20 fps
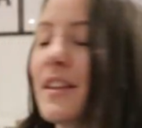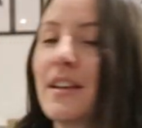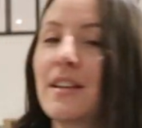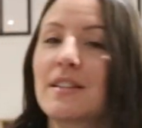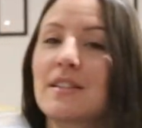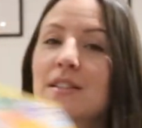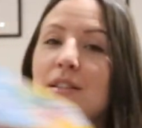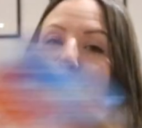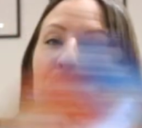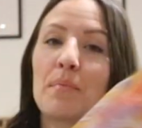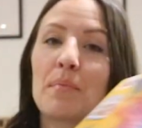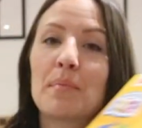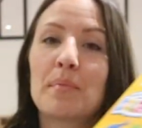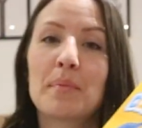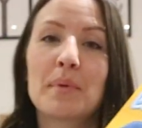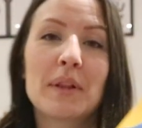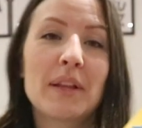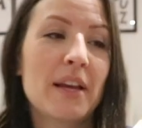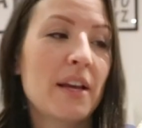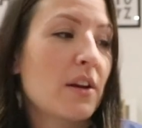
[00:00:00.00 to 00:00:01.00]
this
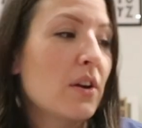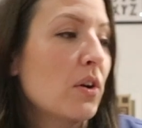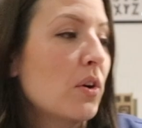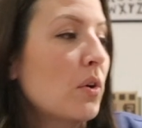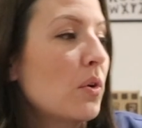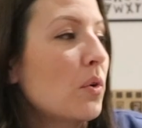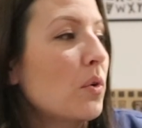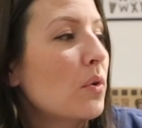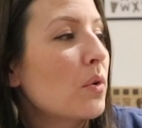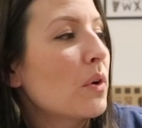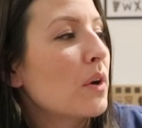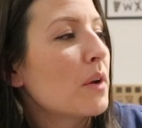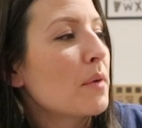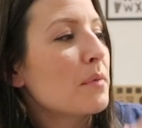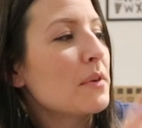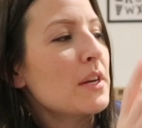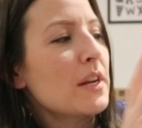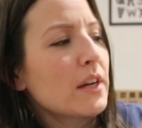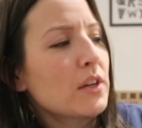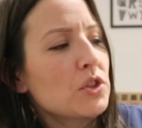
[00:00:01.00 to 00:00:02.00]
Play-Doh,
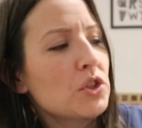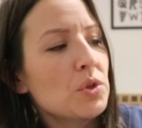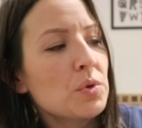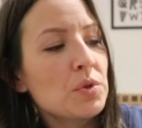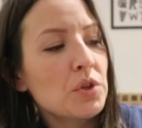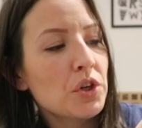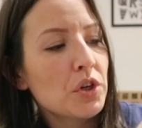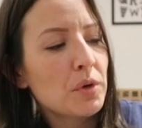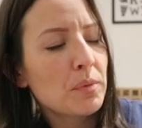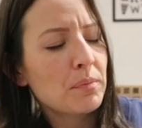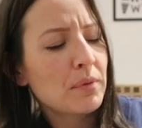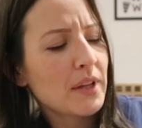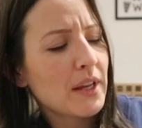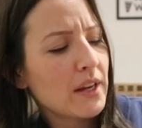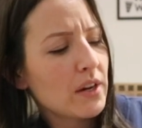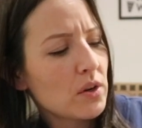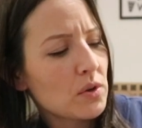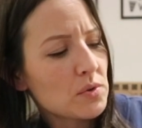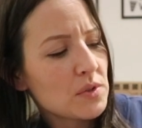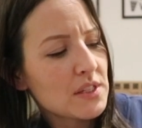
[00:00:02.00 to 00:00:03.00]
Nick Jr.
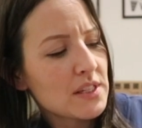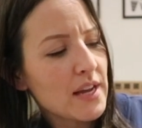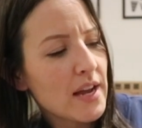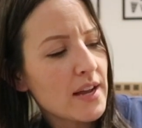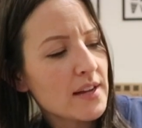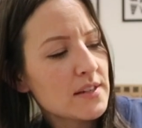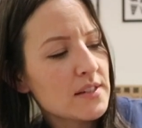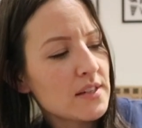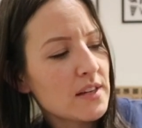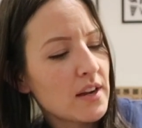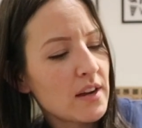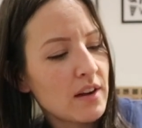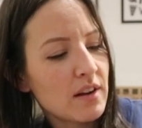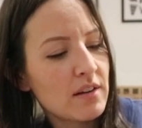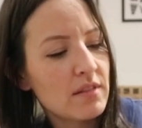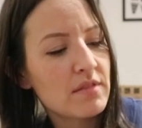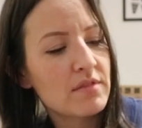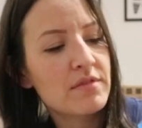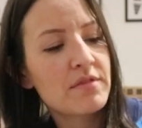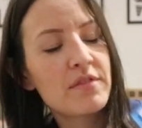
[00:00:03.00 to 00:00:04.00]
Play-Doh set
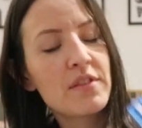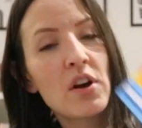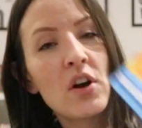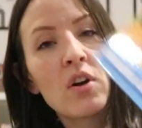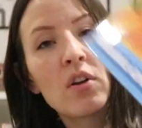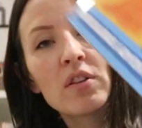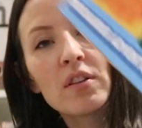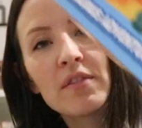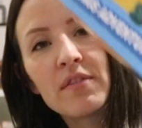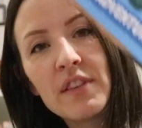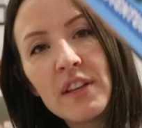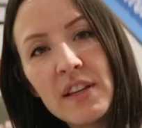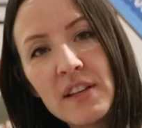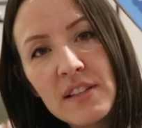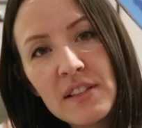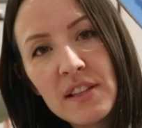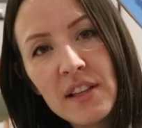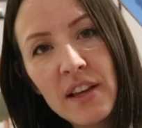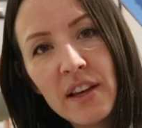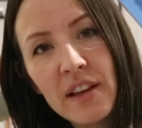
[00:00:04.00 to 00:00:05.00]
of all of these
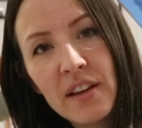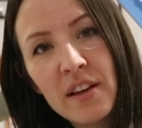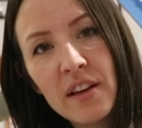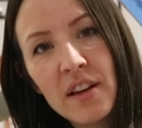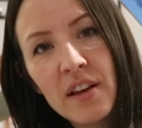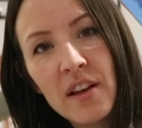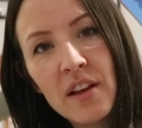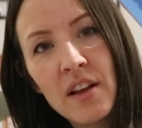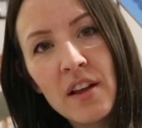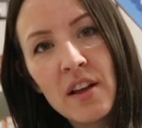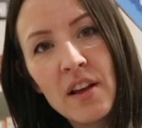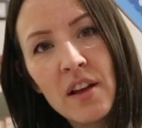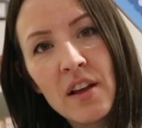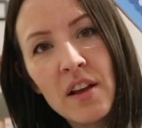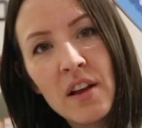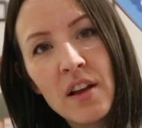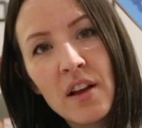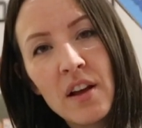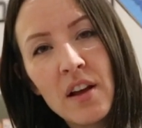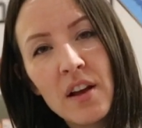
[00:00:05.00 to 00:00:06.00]
like
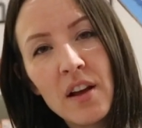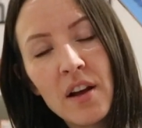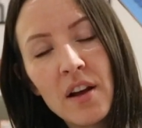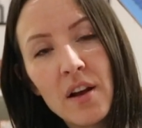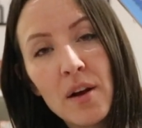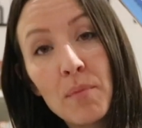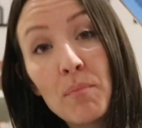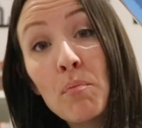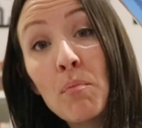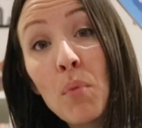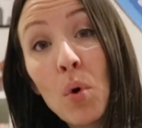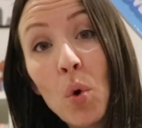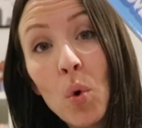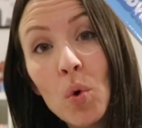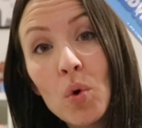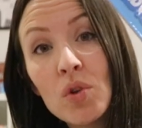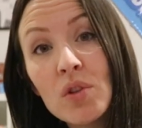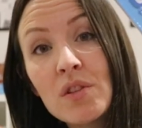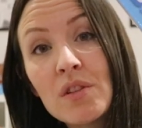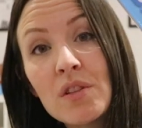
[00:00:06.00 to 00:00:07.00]
um,
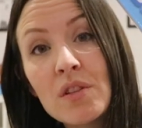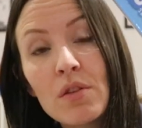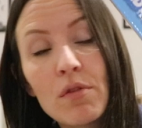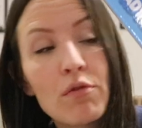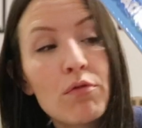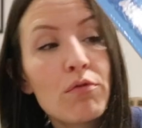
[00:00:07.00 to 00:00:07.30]
molds